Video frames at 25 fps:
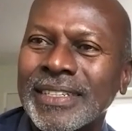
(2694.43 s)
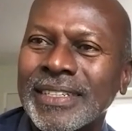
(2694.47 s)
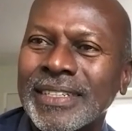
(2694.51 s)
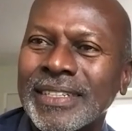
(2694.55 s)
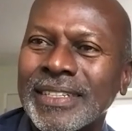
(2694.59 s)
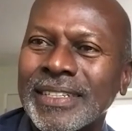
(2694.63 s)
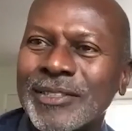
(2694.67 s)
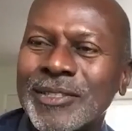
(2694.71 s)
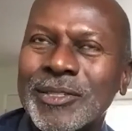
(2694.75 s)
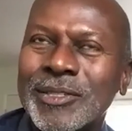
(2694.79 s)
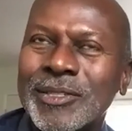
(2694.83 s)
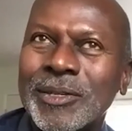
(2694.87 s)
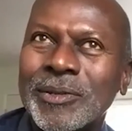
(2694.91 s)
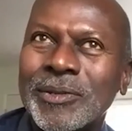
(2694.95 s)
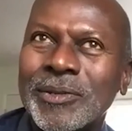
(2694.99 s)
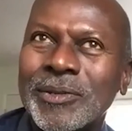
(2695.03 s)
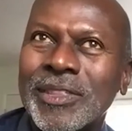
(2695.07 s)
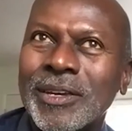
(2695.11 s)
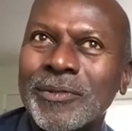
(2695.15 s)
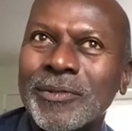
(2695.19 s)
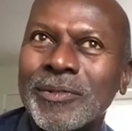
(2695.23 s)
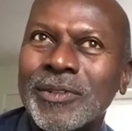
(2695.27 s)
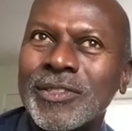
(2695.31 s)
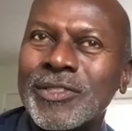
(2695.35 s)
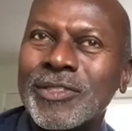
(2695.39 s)
And
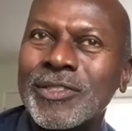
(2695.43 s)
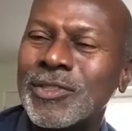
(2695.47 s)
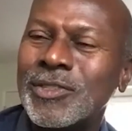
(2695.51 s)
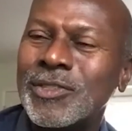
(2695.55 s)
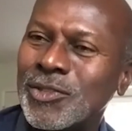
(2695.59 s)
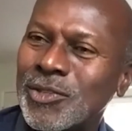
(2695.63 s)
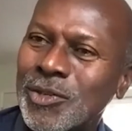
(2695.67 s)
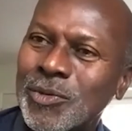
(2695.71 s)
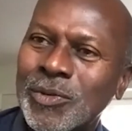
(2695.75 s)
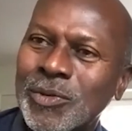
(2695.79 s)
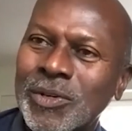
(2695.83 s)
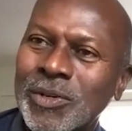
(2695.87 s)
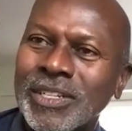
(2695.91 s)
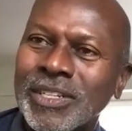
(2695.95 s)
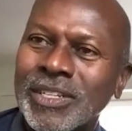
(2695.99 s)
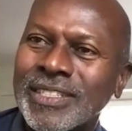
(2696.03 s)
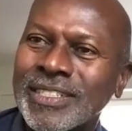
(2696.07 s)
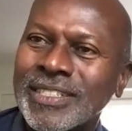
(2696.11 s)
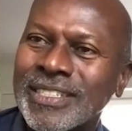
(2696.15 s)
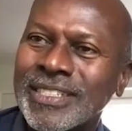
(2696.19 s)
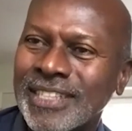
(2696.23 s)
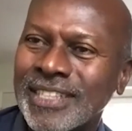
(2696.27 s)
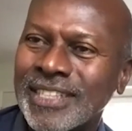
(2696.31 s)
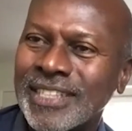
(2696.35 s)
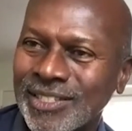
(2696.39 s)
so there is
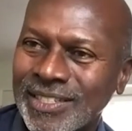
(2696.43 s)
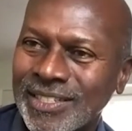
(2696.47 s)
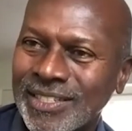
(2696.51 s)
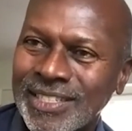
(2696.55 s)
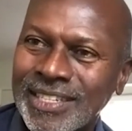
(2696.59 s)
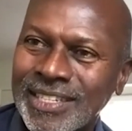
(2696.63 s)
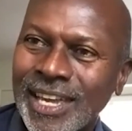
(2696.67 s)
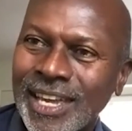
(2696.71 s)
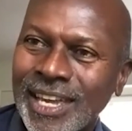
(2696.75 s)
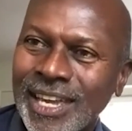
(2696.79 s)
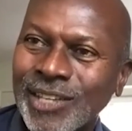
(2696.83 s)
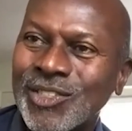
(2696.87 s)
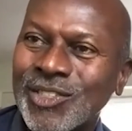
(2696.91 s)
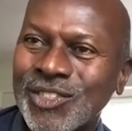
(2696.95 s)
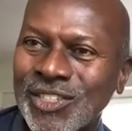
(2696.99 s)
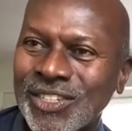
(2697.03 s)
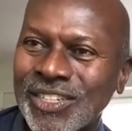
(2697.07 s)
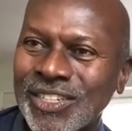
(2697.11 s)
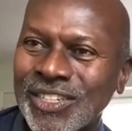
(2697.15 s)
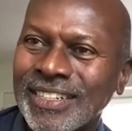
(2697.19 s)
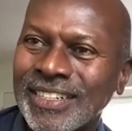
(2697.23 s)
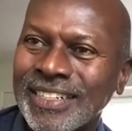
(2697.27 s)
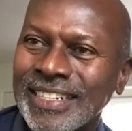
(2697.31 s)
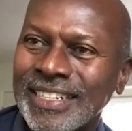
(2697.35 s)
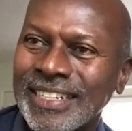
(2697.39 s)
nuance, there's
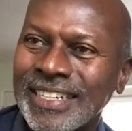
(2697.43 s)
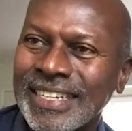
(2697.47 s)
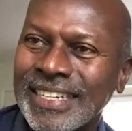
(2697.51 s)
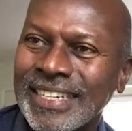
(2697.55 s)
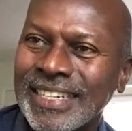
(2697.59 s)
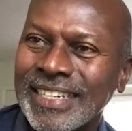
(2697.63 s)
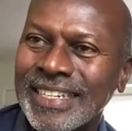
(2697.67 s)
texture,